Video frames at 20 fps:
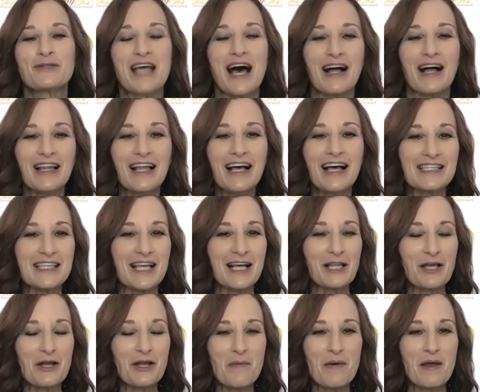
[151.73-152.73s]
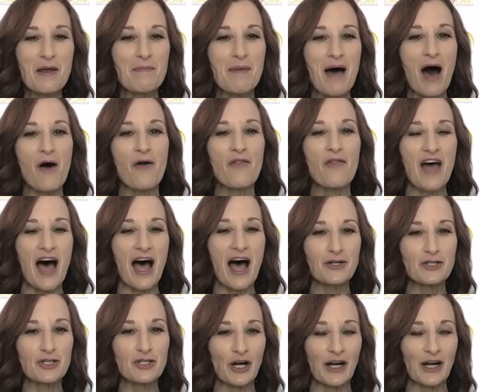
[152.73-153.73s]
tell us a little bit about
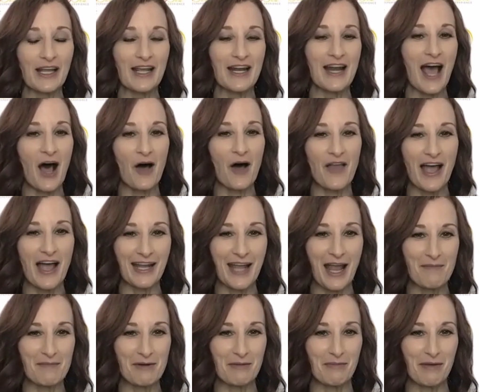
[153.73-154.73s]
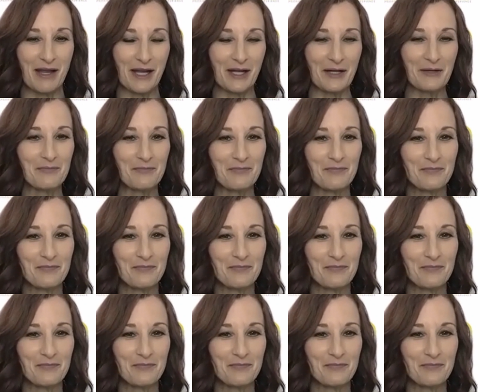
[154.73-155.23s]
that journey and how that came to be.